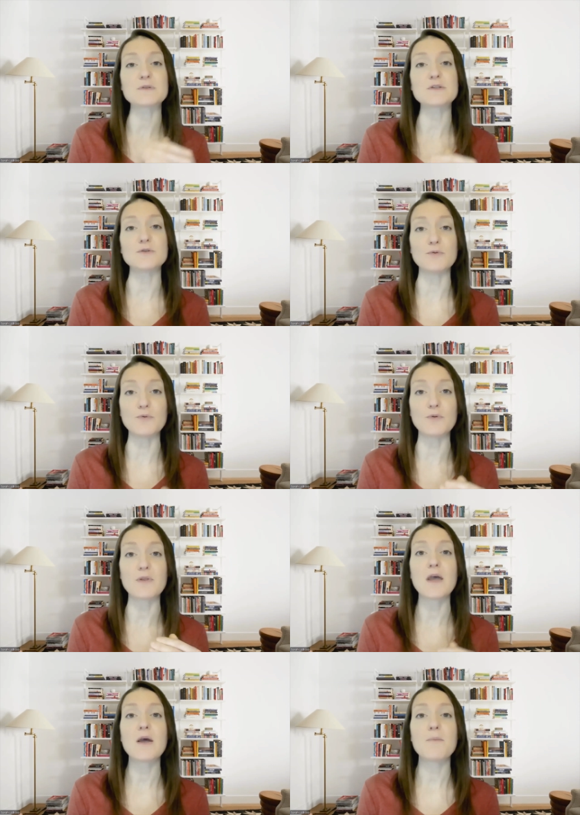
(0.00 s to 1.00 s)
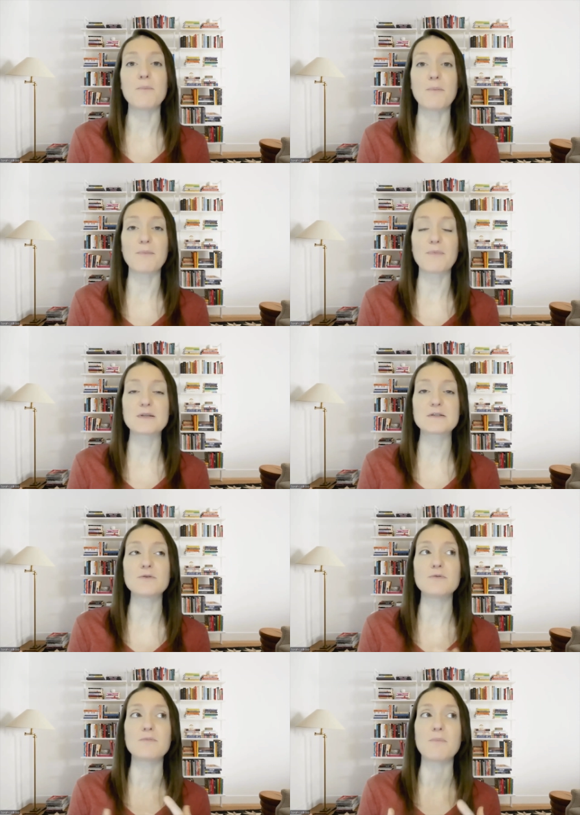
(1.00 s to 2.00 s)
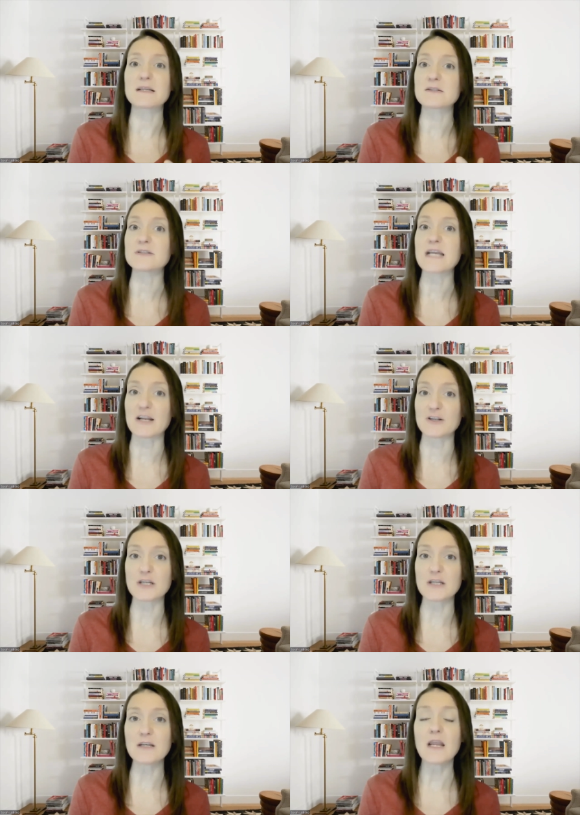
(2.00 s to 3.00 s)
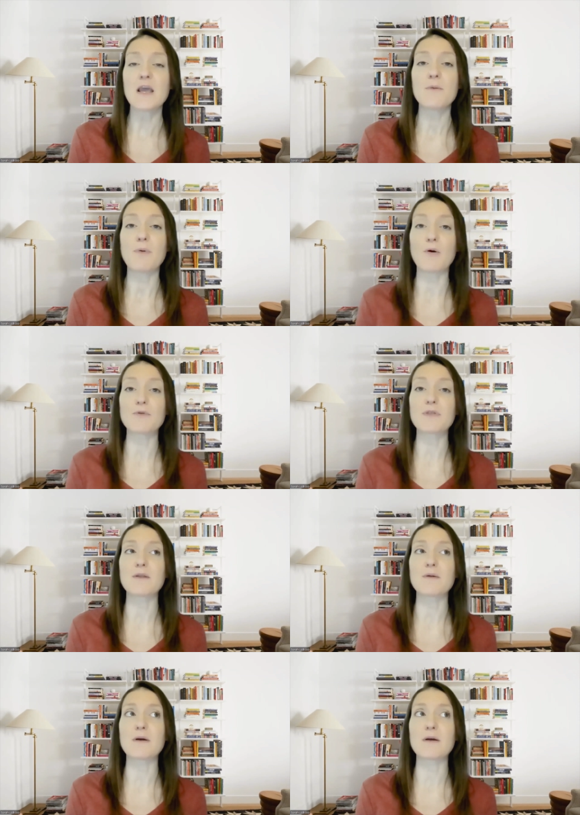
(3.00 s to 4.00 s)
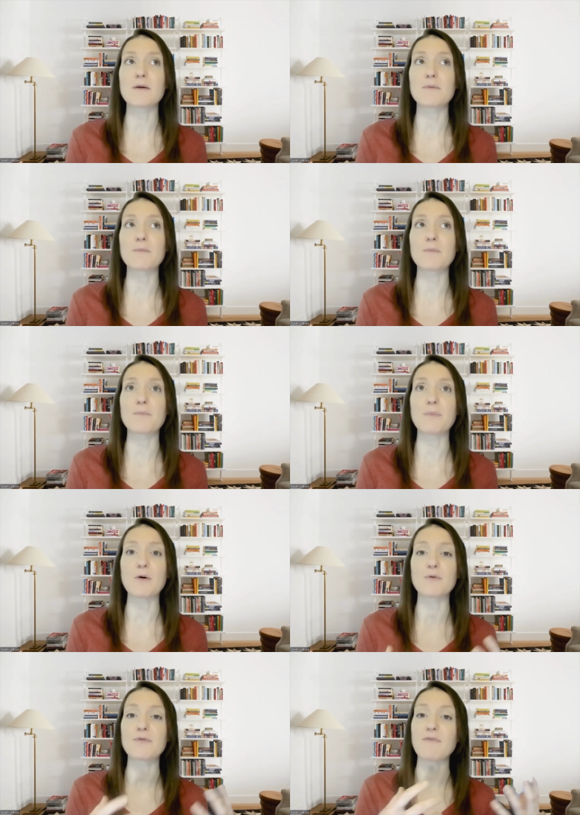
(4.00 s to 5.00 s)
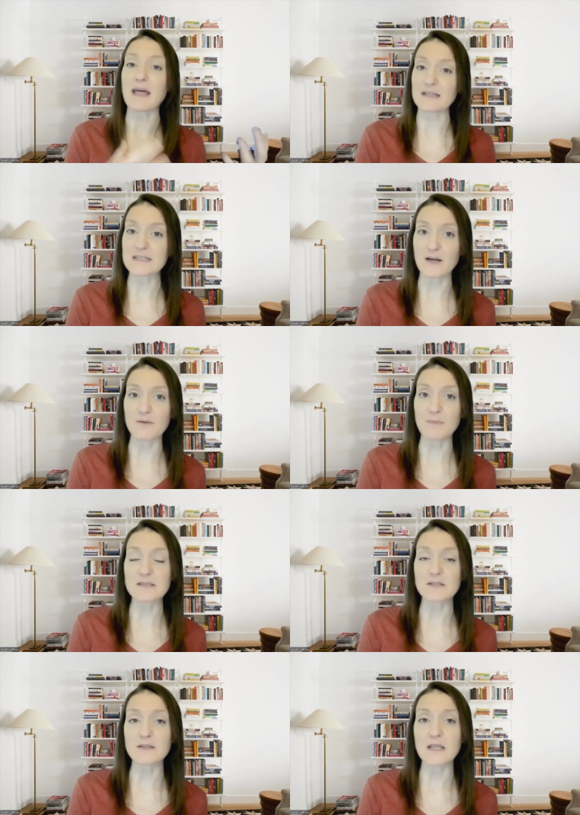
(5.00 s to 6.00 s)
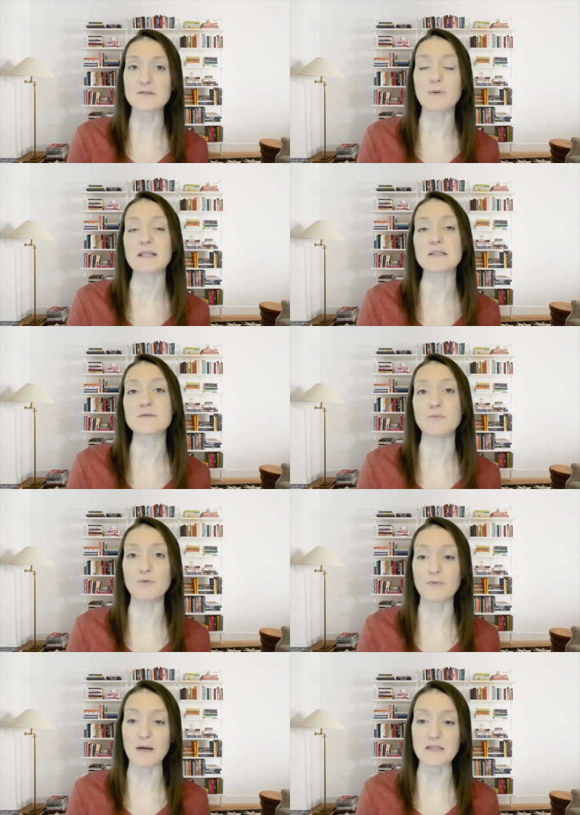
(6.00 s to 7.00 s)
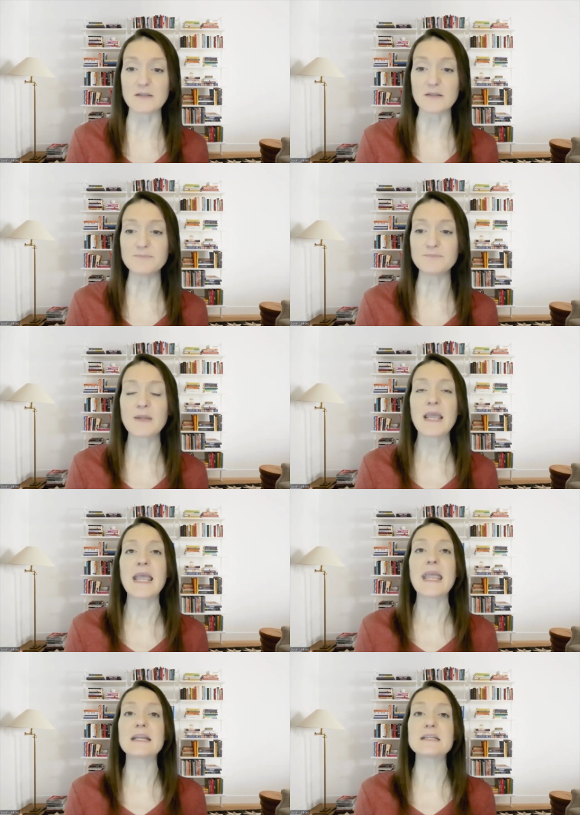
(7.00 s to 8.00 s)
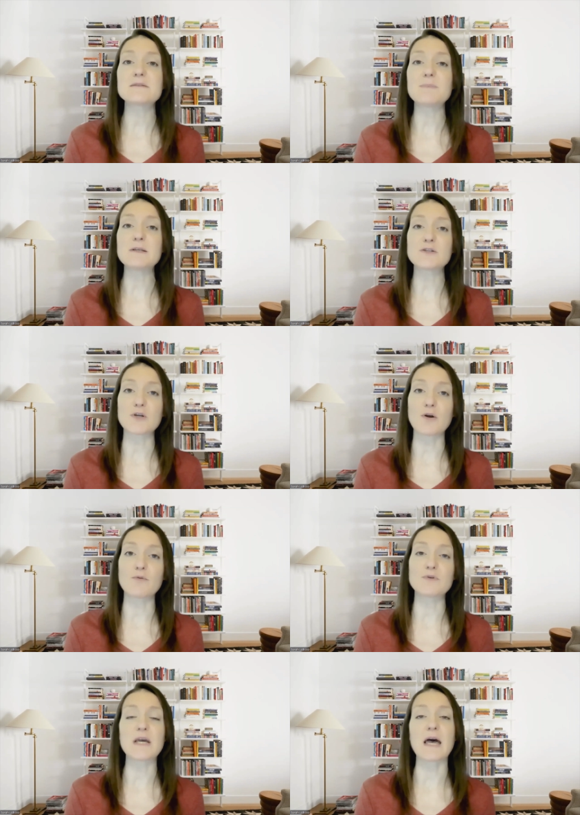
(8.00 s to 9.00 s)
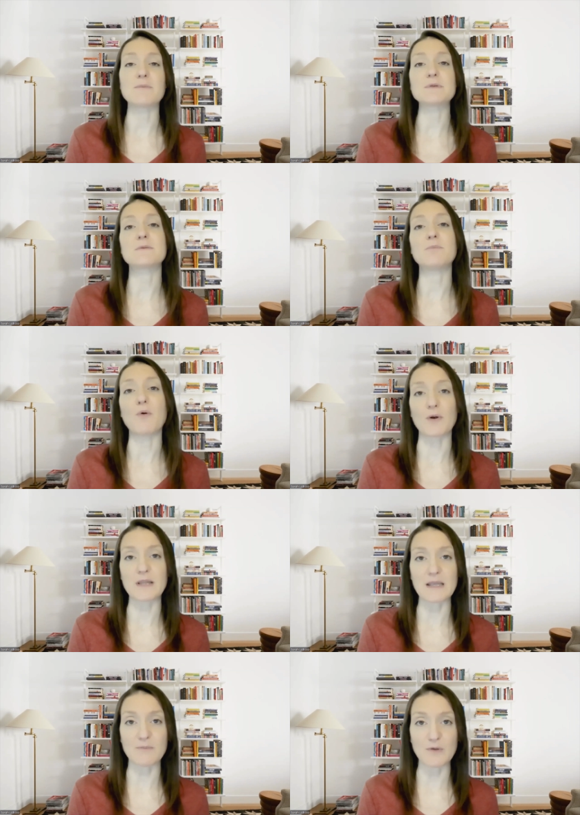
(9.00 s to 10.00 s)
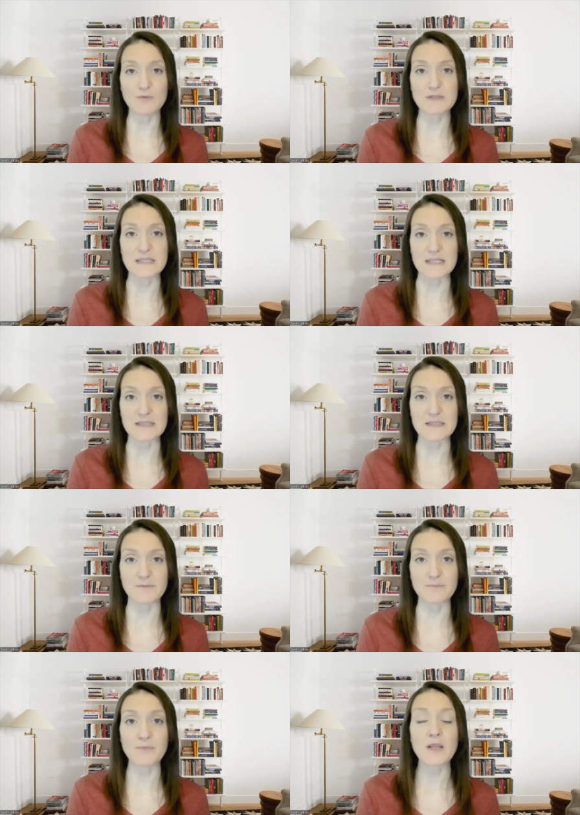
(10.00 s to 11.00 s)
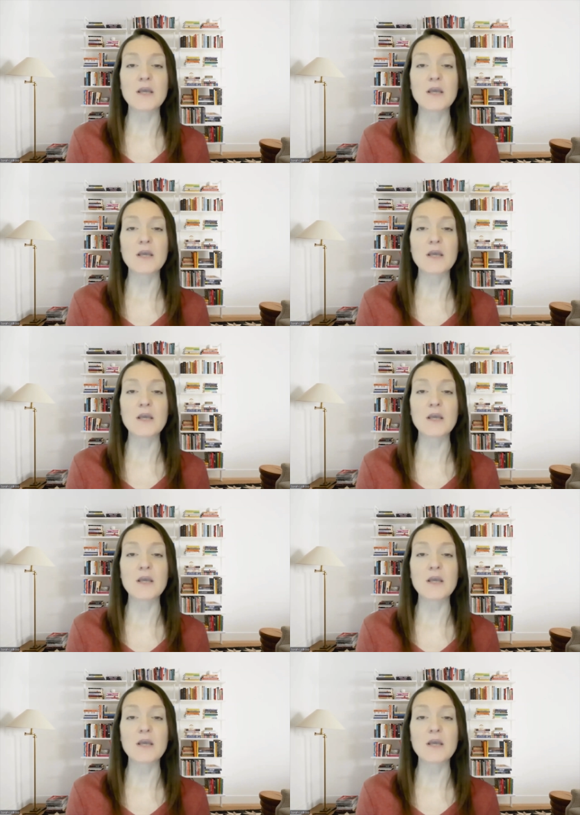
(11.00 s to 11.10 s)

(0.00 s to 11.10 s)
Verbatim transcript: soothe soothe muscle tension, both both voluntary muscle as well as smooth muscle. And it's been shown to help support the immune system.